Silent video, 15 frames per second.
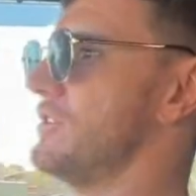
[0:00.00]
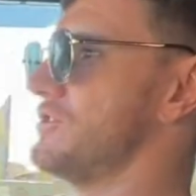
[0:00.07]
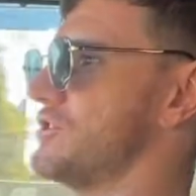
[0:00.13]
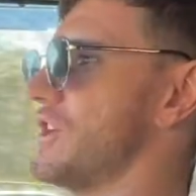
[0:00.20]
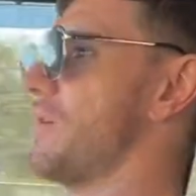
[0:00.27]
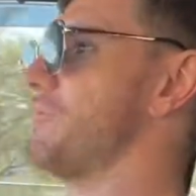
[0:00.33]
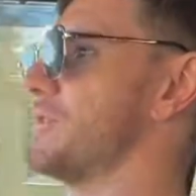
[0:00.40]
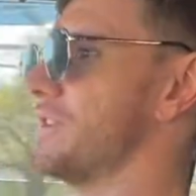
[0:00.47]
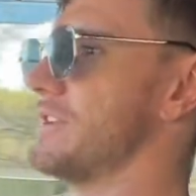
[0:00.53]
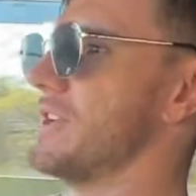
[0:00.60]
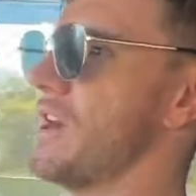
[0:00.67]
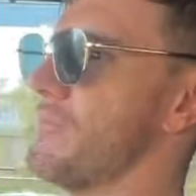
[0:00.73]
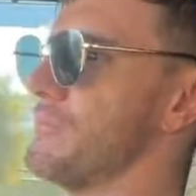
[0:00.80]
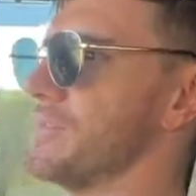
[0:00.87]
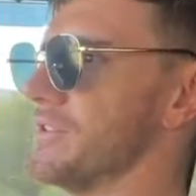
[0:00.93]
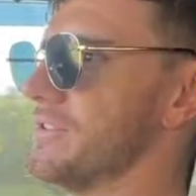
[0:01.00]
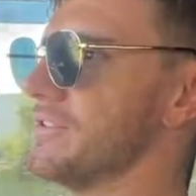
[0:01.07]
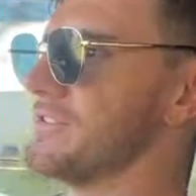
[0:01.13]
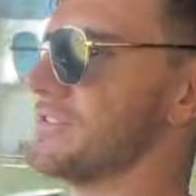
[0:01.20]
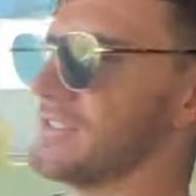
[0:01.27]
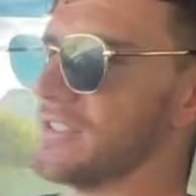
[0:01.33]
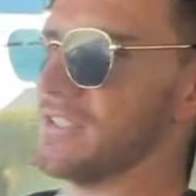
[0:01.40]
jump in
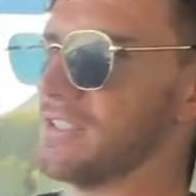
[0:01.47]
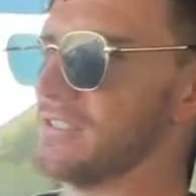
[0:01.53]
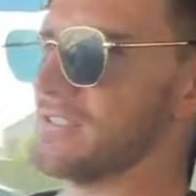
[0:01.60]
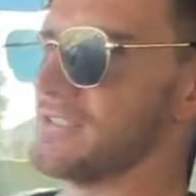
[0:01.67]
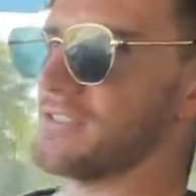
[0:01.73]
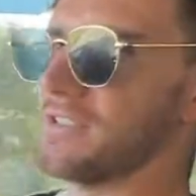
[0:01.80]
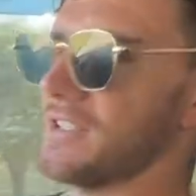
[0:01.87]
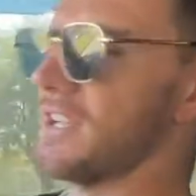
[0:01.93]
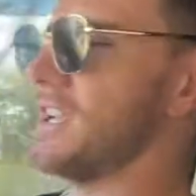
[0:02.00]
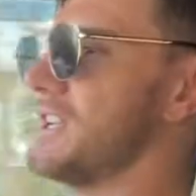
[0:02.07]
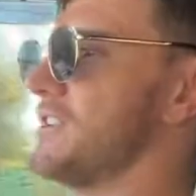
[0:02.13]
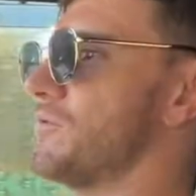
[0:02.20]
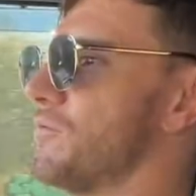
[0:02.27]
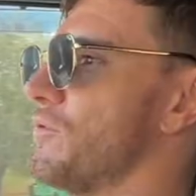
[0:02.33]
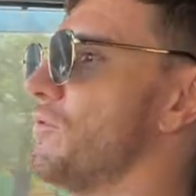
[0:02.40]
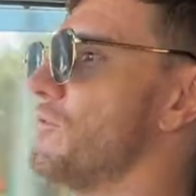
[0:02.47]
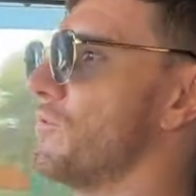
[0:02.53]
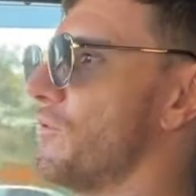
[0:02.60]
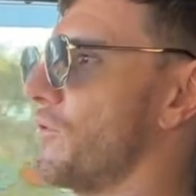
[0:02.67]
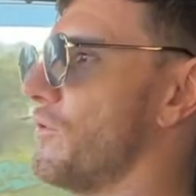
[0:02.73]
numbers is equal